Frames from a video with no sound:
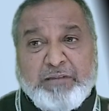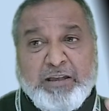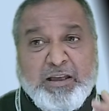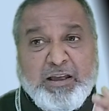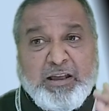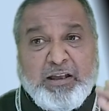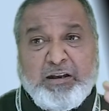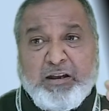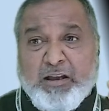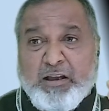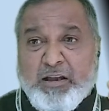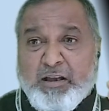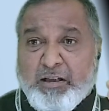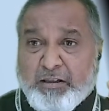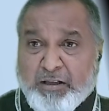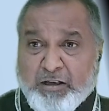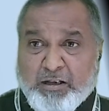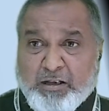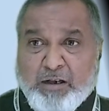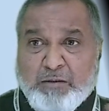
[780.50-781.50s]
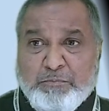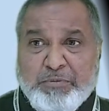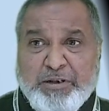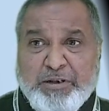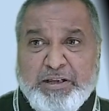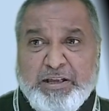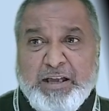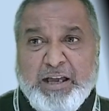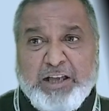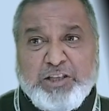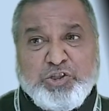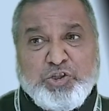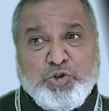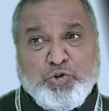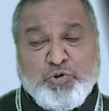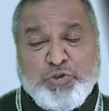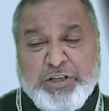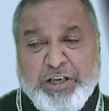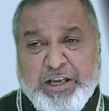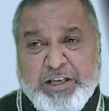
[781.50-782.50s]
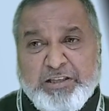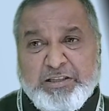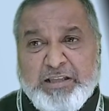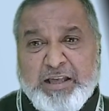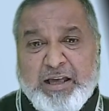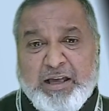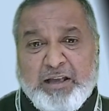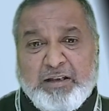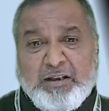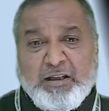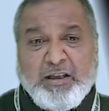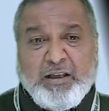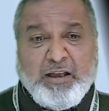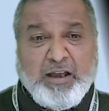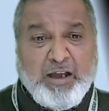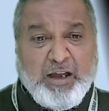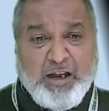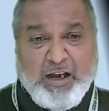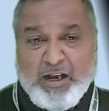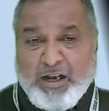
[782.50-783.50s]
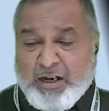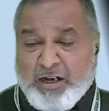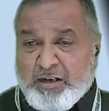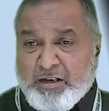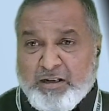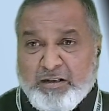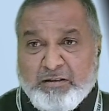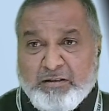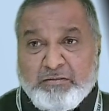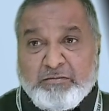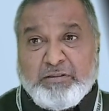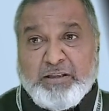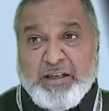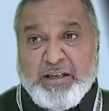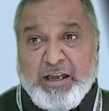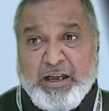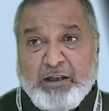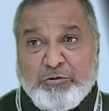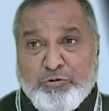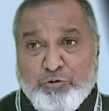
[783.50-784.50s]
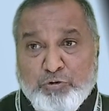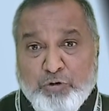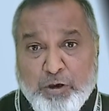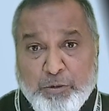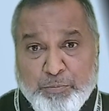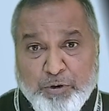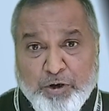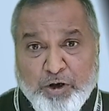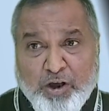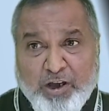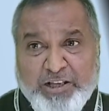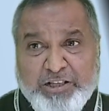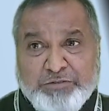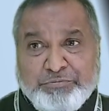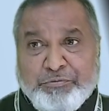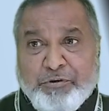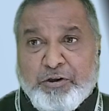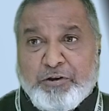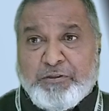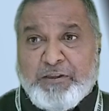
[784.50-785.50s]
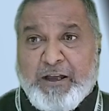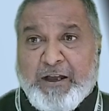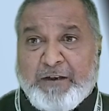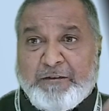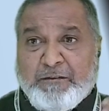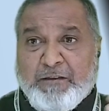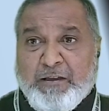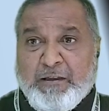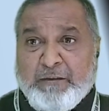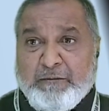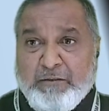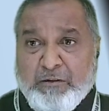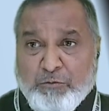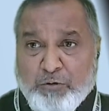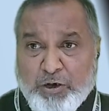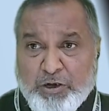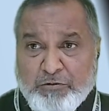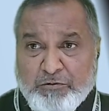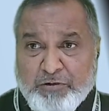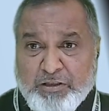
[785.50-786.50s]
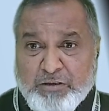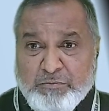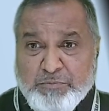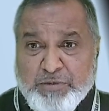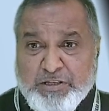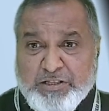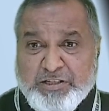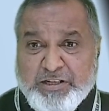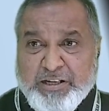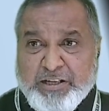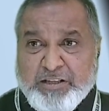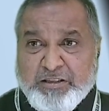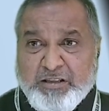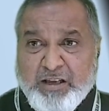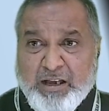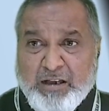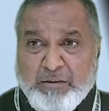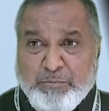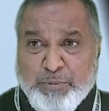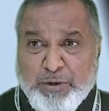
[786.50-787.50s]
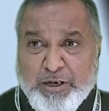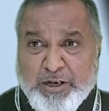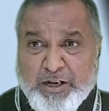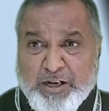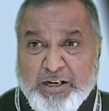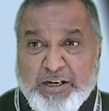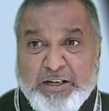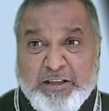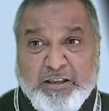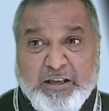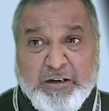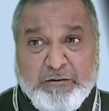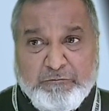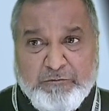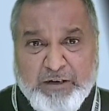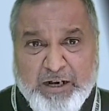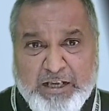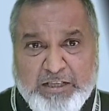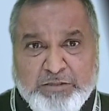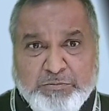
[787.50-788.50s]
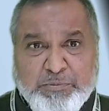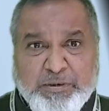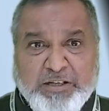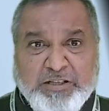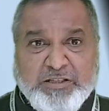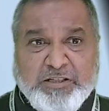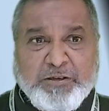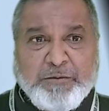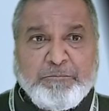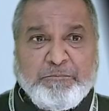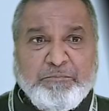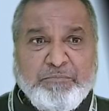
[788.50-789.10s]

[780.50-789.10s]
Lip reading: Then the company has to change that, and they have to apologize for that whatever the mistake they have been done in the advertisements.